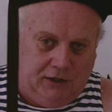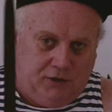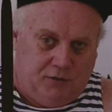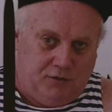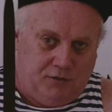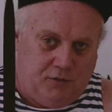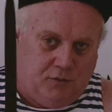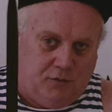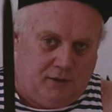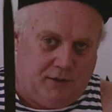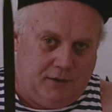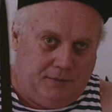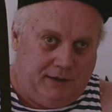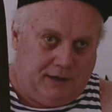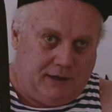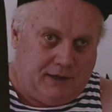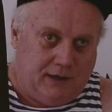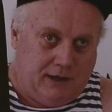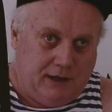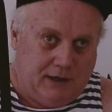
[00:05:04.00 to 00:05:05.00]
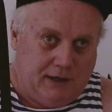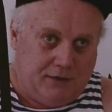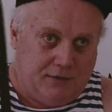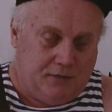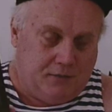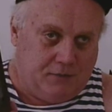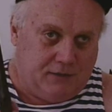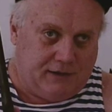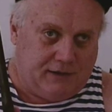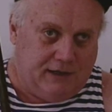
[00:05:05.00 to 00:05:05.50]
You don't want to be
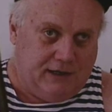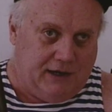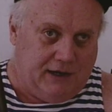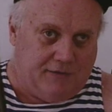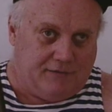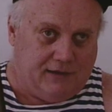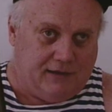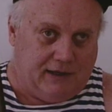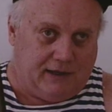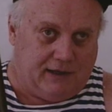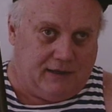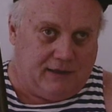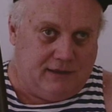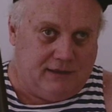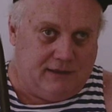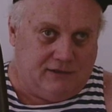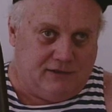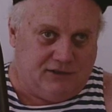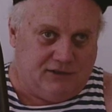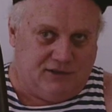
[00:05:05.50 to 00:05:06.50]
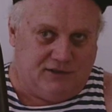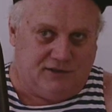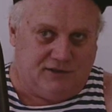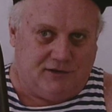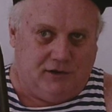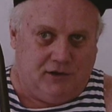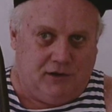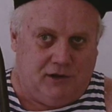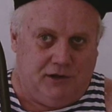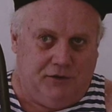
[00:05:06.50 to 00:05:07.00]
caught with a knife like this
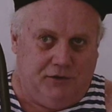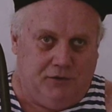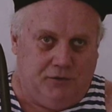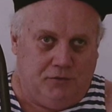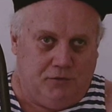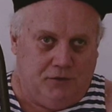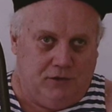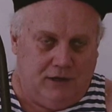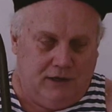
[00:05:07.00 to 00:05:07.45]
on you.